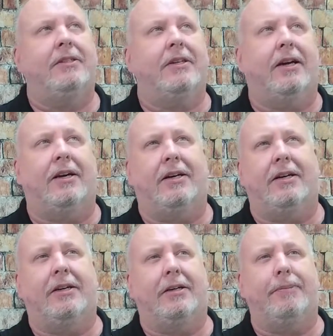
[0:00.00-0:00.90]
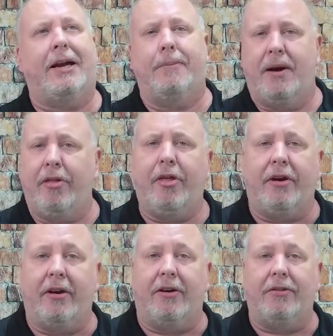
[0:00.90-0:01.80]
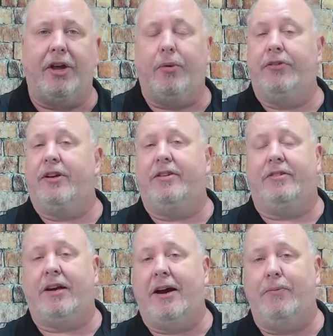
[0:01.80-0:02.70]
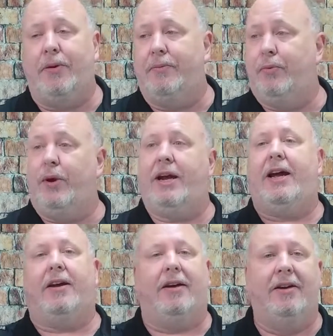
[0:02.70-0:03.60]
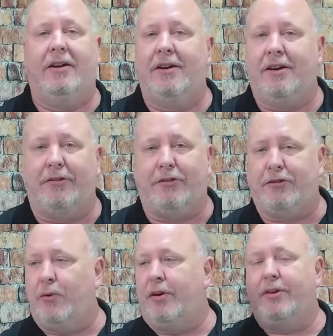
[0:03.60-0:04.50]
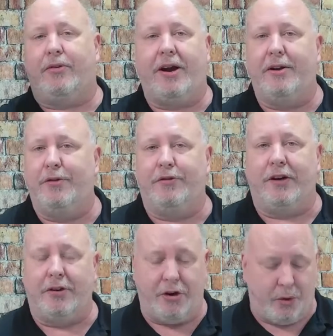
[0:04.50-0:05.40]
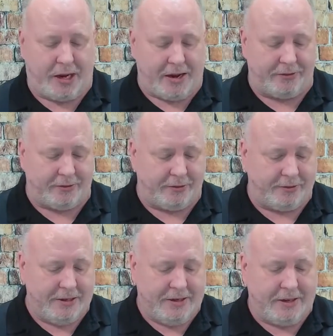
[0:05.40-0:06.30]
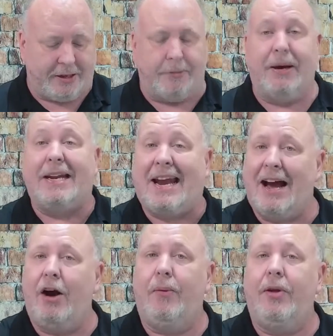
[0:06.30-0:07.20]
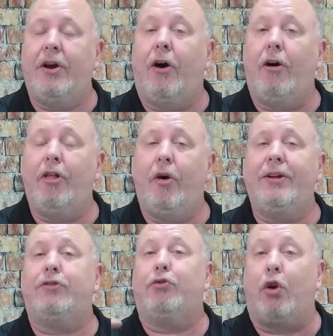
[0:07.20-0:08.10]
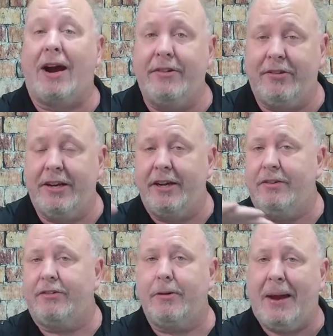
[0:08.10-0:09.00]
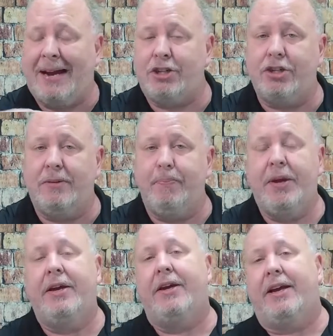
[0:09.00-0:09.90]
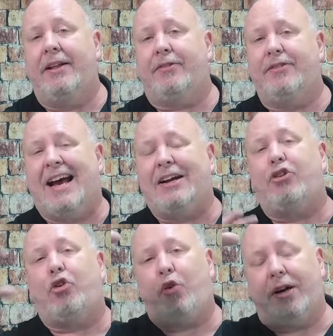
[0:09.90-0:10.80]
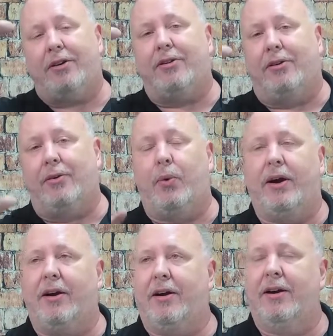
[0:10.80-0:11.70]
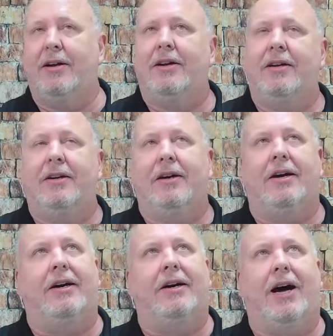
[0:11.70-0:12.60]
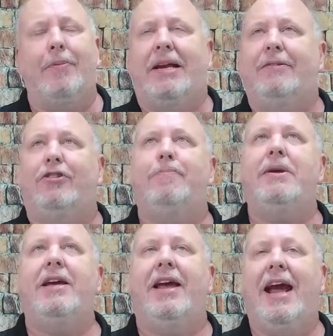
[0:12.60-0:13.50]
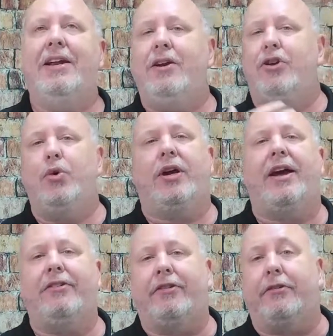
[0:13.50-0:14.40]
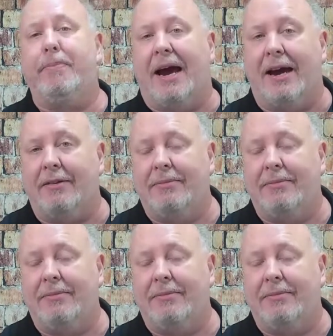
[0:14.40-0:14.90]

about a month ago. There was a time when we had a soaring rate of new cases. But now, although it's rising in Sebastian, it's not critical where I mean, to me, any new case is bad,